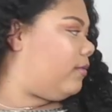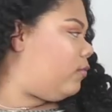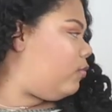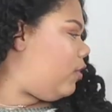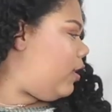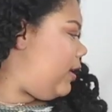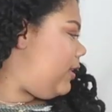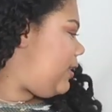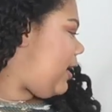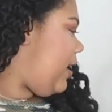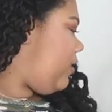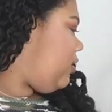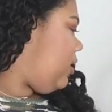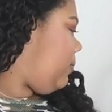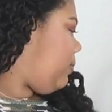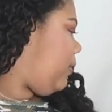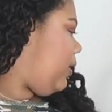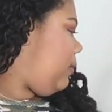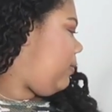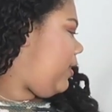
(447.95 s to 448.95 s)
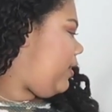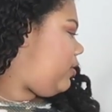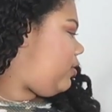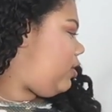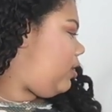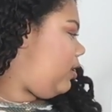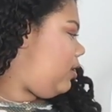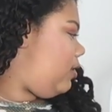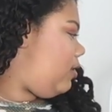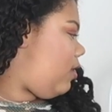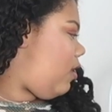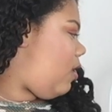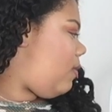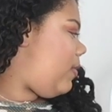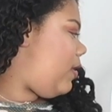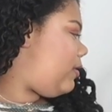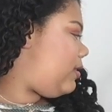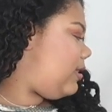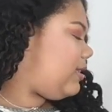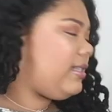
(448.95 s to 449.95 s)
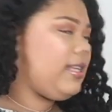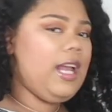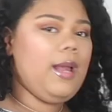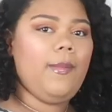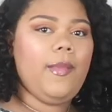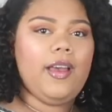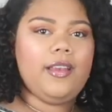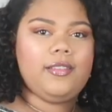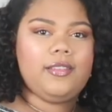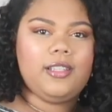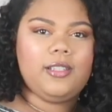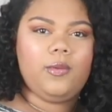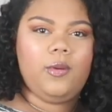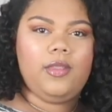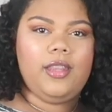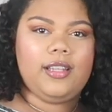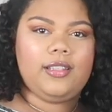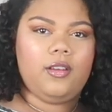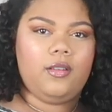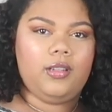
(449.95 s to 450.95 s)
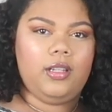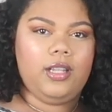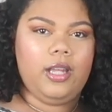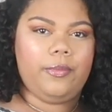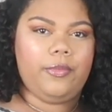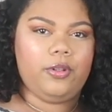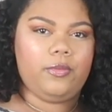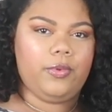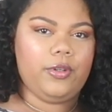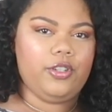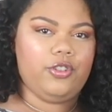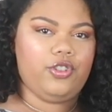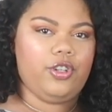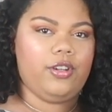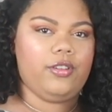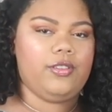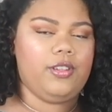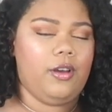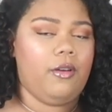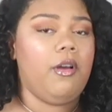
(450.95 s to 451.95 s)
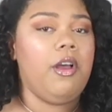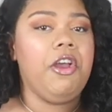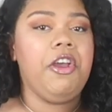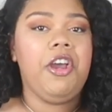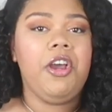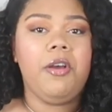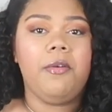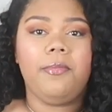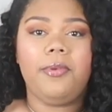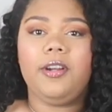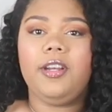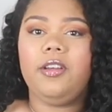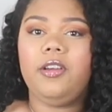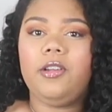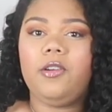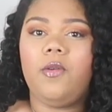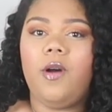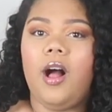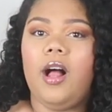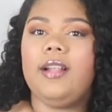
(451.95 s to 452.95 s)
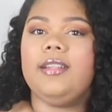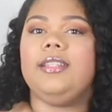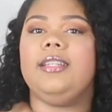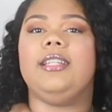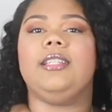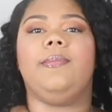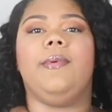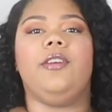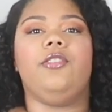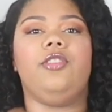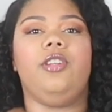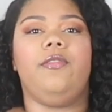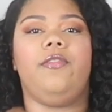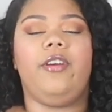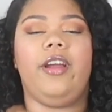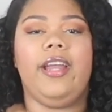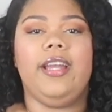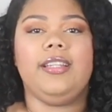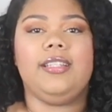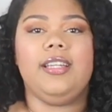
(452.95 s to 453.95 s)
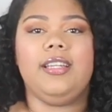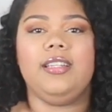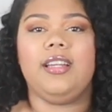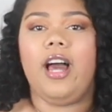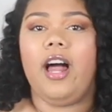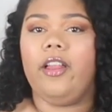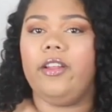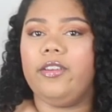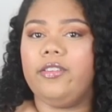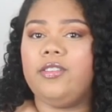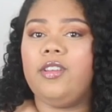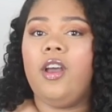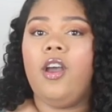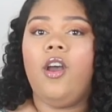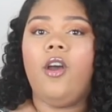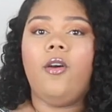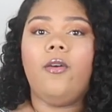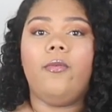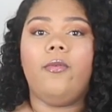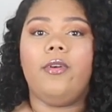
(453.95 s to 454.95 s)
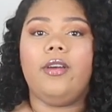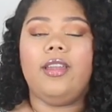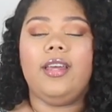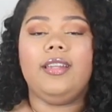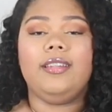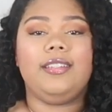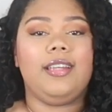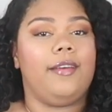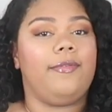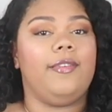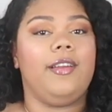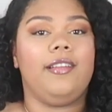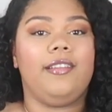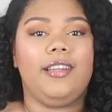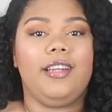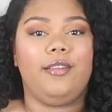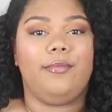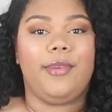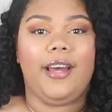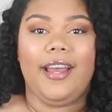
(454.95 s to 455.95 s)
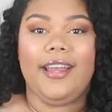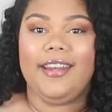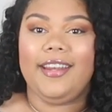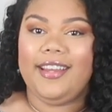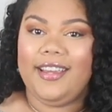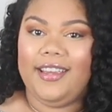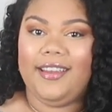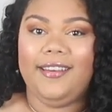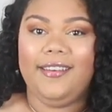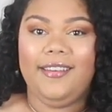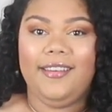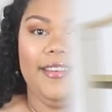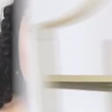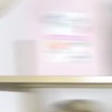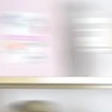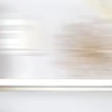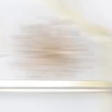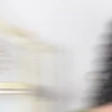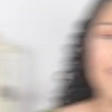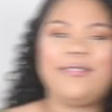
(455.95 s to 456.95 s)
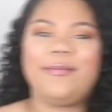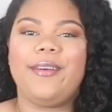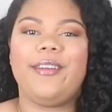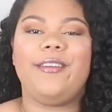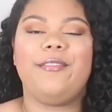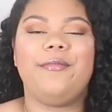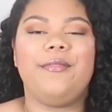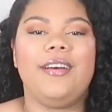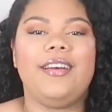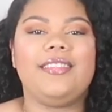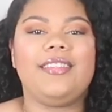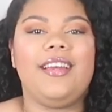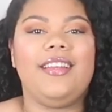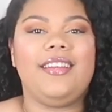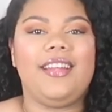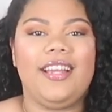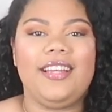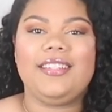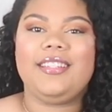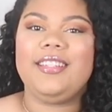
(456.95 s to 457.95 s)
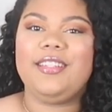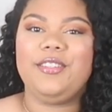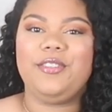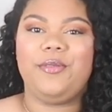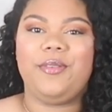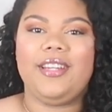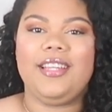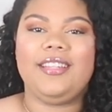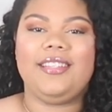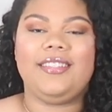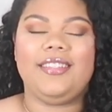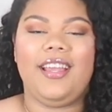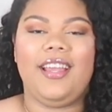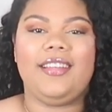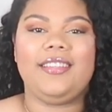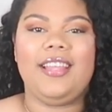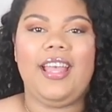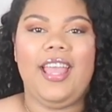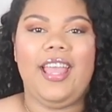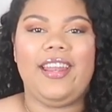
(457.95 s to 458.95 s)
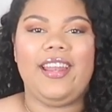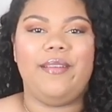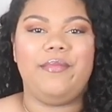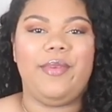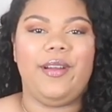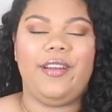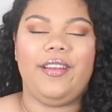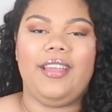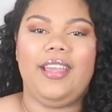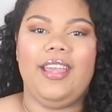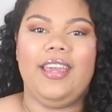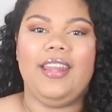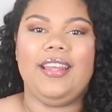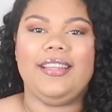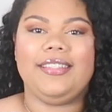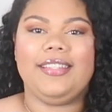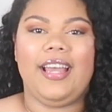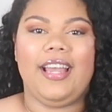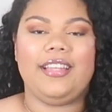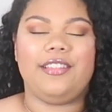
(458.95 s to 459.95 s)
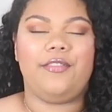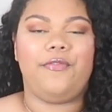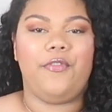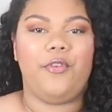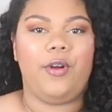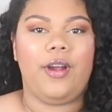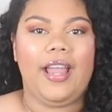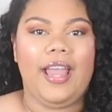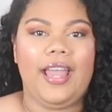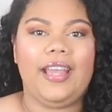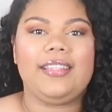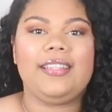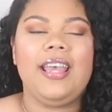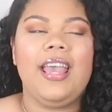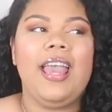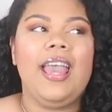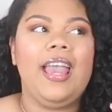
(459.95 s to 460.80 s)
actually pretty much almost the same as this one that's on the leopard print shirt. So pretty good quality, especially for $18. Would definitely buy it again. This next sweater was a $19.26, and I'm wearing it in a size 4X.